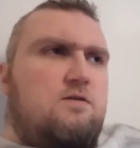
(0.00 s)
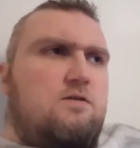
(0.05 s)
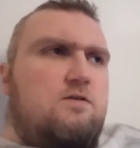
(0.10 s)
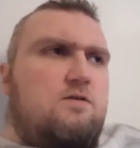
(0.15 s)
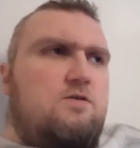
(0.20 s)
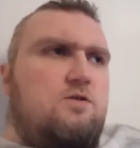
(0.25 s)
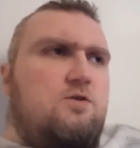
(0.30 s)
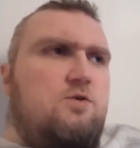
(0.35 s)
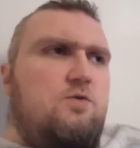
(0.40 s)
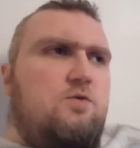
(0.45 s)

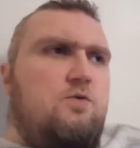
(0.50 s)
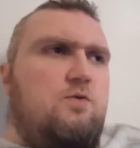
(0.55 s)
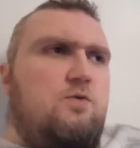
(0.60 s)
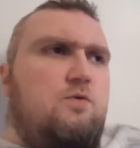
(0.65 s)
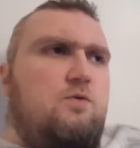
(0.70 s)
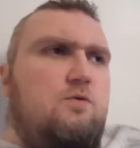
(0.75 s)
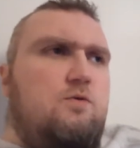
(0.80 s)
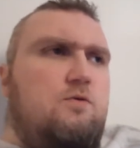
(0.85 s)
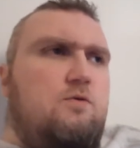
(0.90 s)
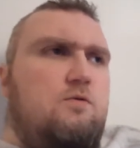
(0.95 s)

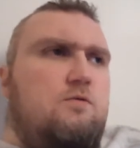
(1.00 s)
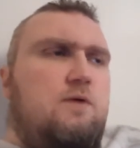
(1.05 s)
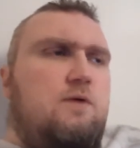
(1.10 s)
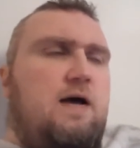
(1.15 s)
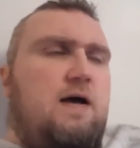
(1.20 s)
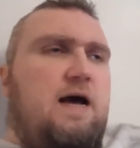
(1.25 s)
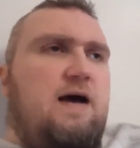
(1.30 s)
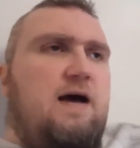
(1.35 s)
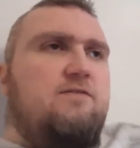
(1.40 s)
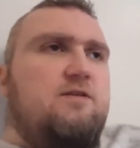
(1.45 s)
to
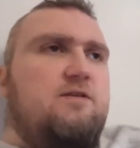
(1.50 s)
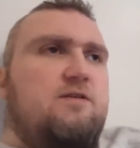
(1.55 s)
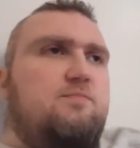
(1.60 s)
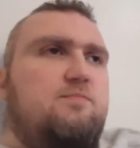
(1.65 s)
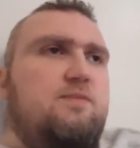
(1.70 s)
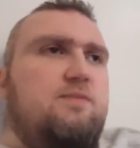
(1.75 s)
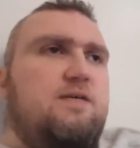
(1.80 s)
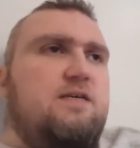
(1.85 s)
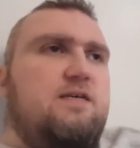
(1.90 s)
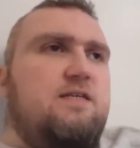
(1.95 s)
have it
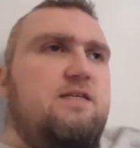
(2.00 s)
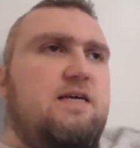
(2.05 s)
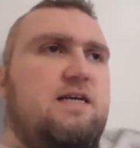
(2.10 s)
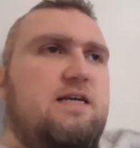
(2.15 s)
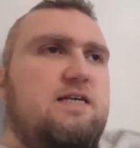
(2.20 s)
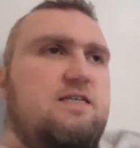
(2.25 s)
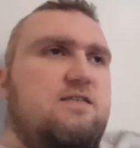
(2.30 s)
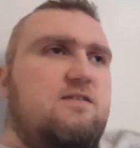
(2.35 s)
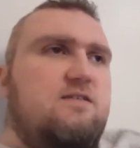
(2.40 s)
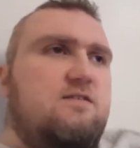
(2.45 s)
be that
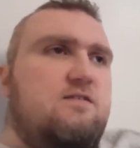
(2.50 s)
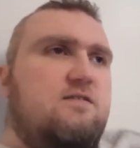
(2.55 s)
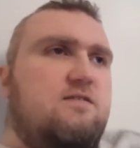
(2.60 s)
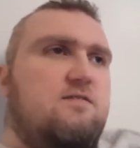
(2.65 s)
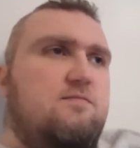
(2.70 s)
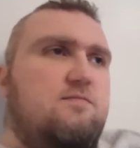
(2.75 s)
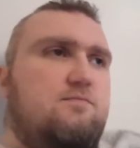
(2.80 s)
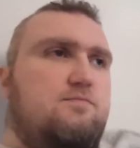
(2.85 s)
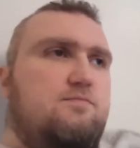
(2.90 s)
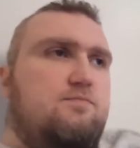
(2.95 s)
his